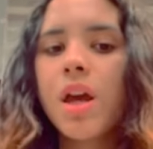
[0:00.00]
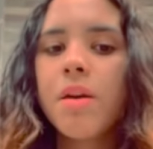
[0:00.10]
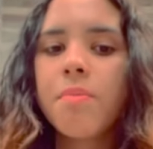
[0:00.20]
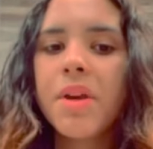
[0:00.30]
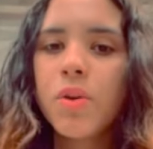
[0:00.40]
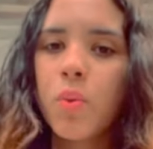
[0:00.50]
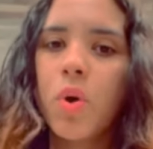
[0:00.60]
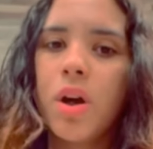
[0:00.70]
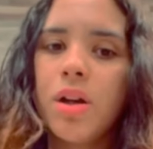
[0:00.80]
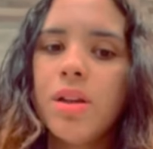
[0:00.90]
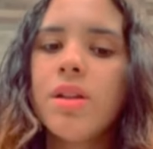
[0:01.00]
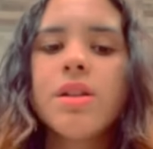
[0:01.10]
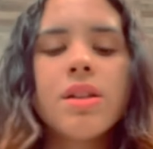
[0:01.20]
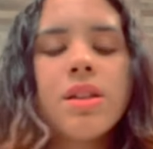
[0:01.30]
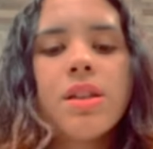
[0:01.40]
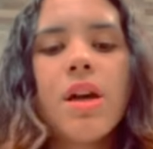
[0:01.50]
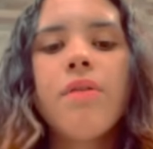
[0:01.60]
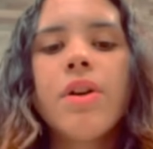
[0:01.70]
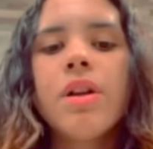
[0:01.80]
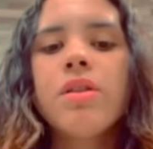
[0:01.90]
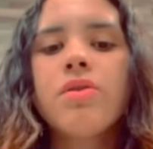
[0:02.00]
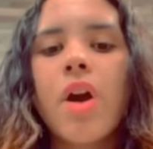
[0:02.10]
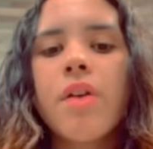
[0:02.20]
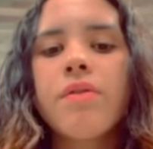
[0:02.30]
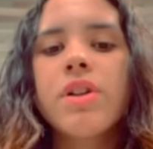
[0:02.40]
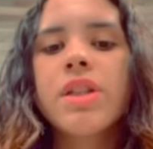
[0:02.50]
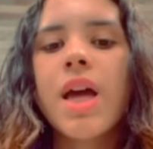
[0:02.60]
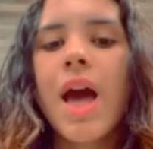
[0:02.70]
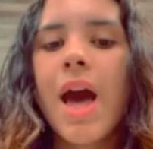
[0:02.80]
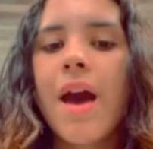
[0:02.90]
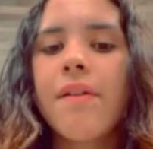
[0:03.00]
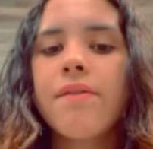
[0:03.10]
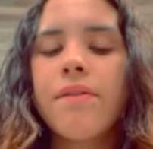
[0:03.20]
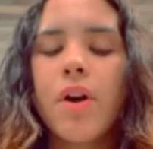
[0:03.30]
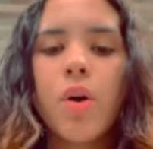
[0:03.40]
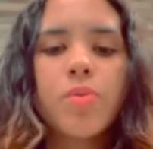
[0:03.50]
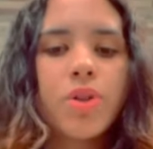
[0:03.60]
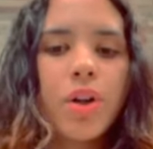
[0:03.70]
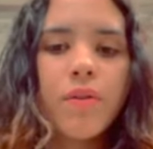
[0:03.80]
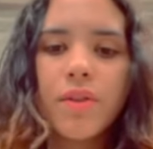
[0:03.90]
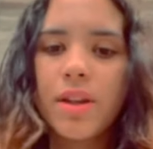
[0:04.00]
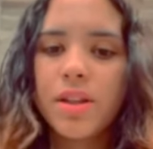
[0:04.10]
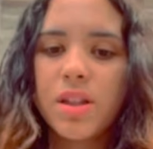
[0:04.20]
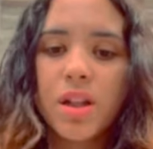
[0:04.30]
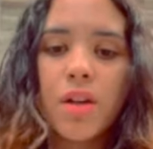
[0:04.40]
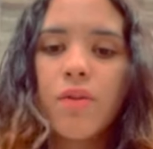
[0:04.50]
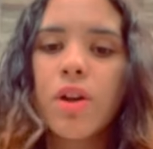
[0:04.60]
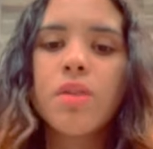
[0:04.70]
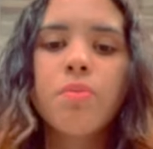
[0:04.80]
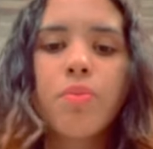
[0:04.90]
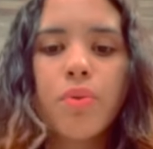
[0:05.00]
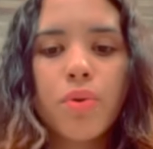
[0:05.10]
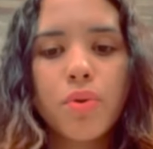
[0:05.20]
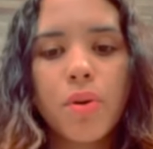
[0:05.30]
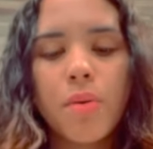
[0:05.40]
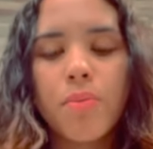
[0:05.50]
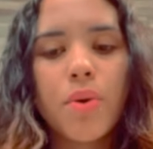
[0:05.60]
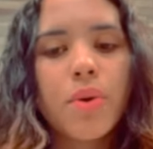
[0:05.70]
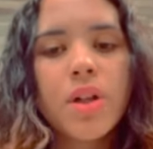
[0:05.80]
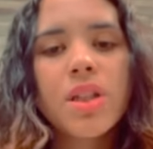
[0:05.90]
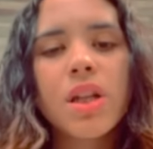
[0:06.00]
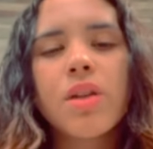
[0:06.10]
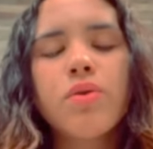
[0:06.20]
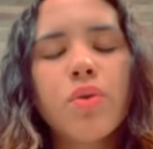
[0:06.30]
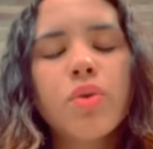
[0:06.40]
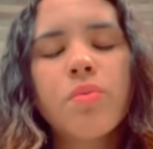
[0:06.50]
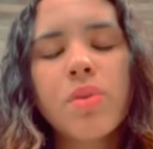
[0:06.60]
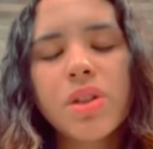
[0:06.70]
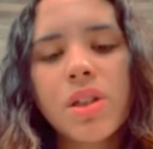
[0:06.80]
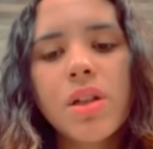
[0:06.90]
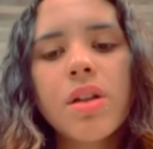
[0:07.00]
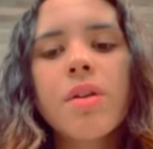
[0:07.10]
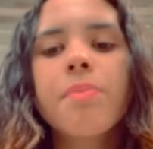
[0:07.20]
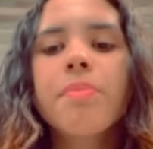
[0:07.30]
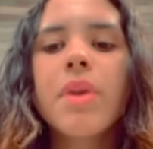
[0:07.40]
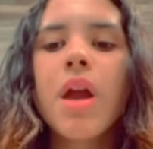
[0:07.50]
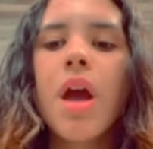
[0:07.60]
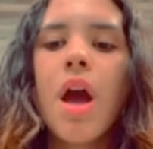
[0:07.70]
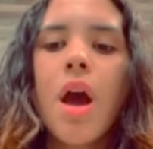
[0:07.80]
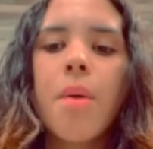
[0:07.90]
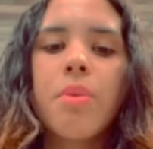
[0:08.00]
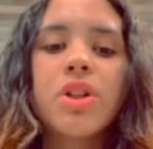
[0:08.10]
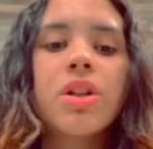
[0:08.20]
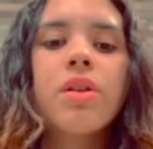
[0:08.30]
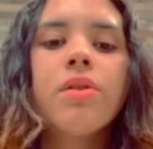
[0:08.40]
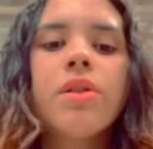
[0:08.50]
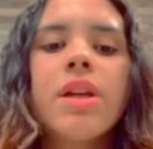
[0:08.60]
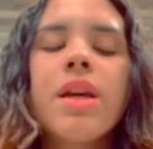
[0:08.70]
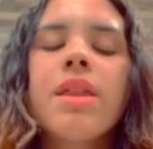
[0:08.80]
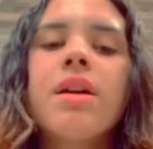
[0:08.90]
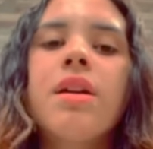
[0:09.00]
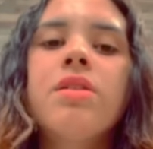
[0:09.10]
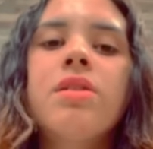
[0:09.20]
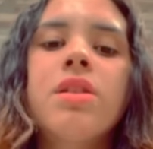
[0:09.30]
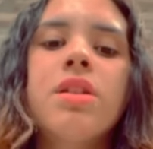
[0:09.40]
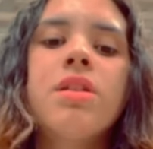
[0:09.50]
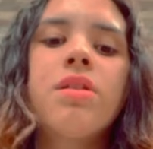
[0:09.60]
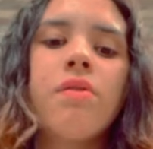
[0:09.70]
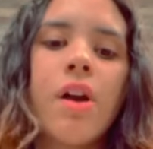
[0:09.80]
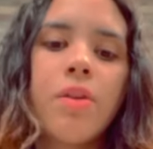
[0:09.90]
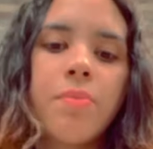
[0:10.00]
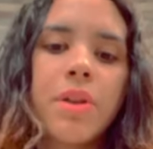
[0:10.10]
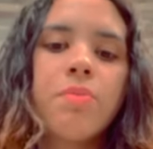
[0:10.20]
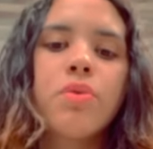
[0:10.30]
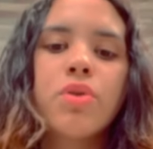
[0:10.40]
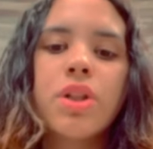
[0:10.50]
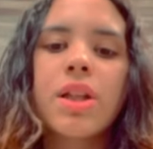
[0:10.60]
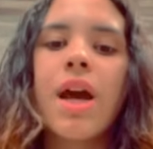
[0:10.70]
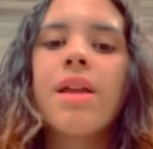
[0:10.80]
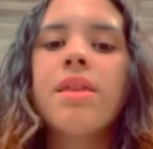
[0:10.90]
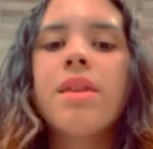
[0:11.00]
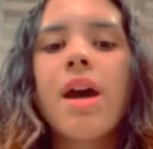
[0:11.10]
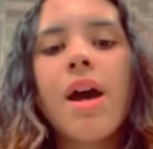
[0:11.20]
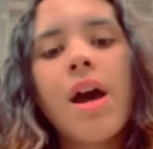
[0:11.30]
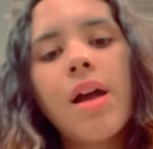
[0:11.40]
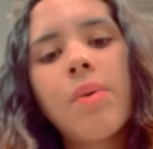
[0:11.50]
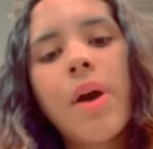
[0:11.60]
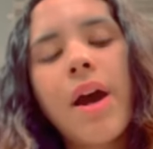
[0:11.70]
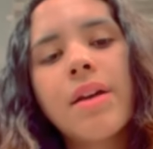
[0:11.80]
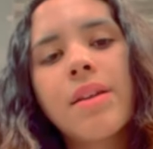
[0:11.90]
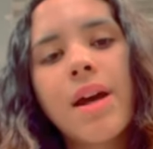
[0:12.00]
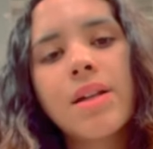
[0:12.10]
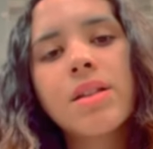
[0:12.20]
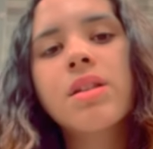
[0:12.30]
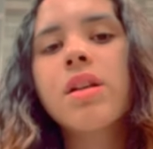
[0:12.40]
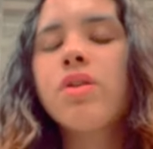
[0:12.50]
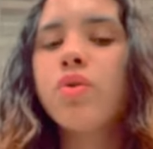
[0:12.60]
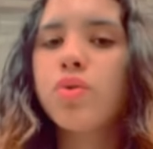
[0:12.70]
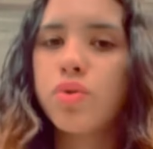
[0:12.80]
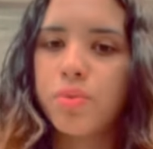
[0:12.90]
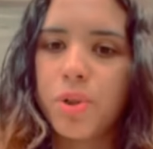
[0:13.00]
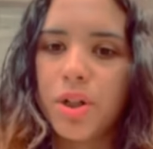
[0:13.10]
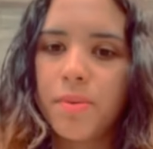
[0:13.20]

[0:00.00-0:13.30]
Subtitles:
Meanwhile, several drivers have observed significant progress in road building, particularly the Nasr City Development Project and the Al Wahad Axis in October,